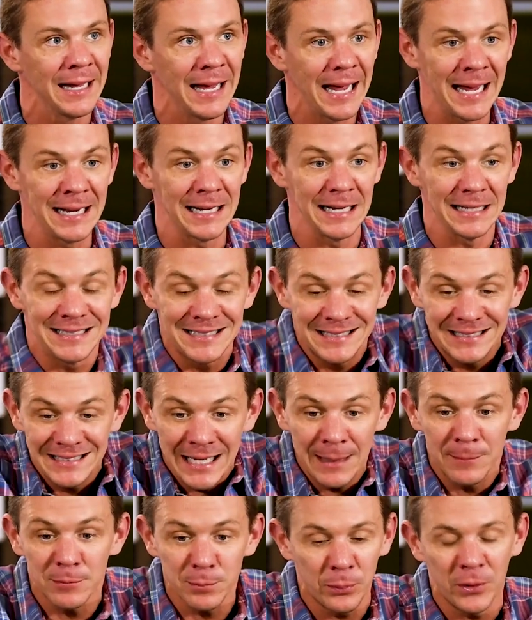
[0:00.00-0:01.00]
and it
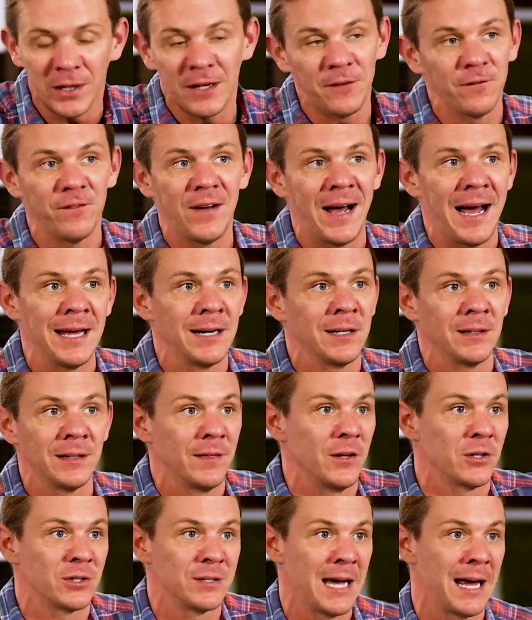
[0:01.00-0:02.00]
seems pretty final and
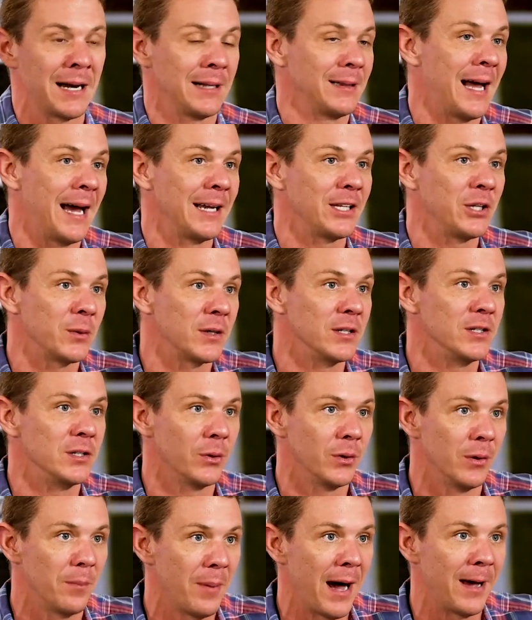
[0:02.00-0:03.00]
there's not a lot you can
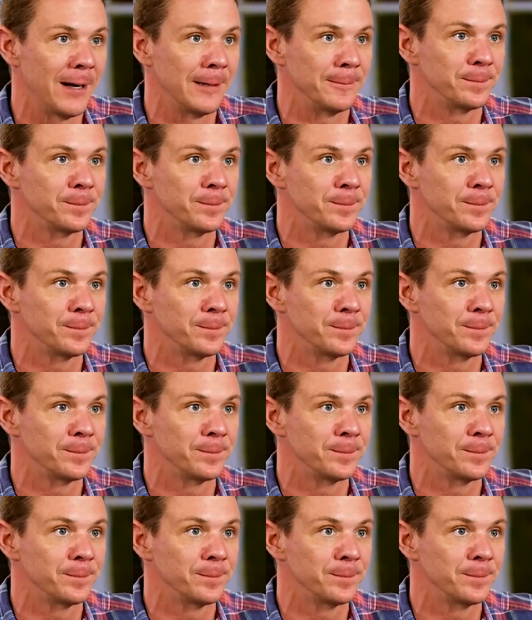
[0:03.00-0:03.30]
do about it?